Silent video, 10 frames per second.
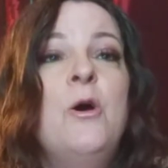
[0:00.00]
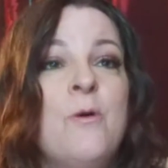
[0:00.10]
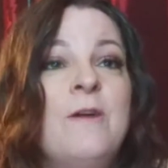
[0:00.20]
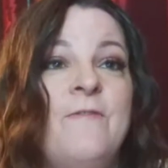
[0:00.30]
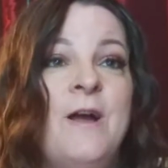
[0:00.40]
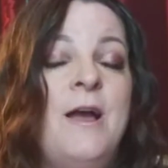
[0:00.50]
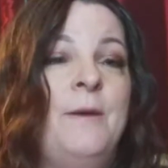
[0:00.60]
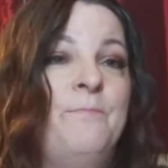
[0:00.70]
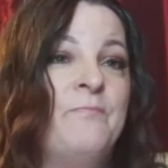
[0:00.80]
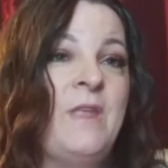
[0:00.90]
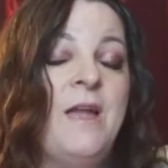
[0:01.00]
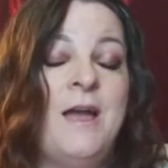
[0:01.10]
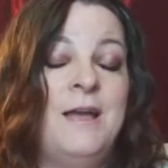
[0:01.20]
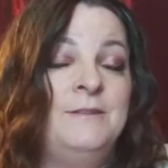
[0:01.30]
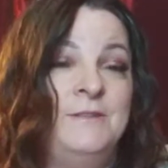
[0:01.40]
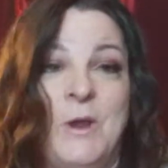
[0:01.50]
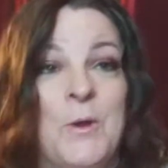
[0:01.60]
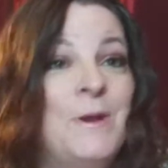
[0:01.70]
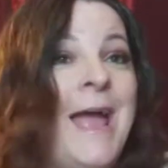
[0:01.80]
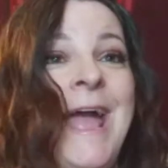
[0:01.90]
or from
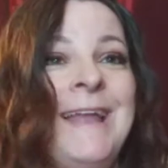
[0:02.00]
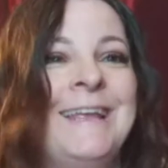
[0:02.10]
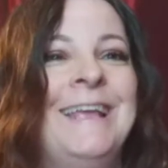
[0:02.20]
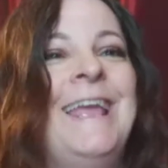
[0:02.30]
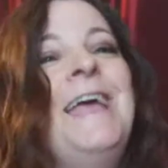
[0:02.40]
toe to head.